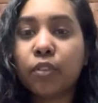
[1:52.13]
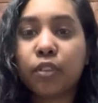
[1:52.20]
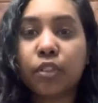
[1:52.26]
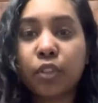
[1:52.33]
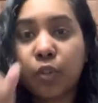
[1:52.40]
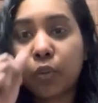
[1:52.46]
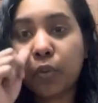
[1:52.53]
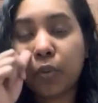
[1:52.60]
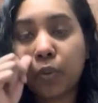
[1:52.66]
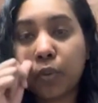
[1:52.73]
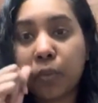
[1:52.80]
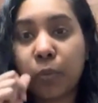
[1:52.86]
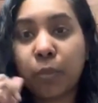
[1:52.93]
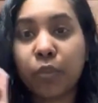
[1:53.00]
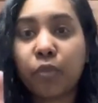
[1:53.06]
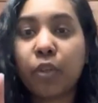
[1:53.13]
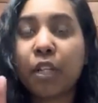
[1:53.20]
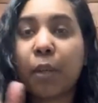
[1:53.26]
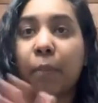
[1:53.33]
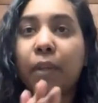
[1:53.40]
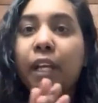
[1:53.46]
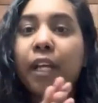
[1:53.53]
So before I
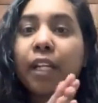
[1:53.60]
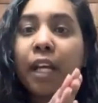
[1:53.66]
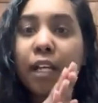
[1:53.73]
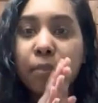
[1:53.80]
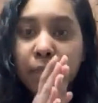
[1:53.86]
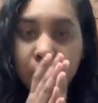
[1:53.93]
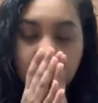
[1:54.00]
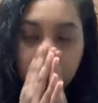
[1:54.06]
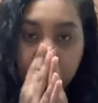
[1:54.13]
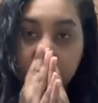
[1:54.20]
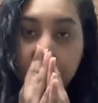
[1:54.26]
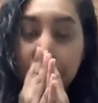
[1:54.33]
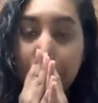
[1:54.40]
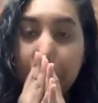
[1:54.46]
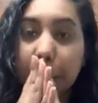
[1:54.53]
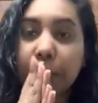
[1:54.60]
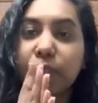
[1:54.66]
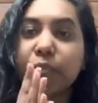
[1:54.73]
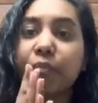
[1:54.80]
applied, I made sure that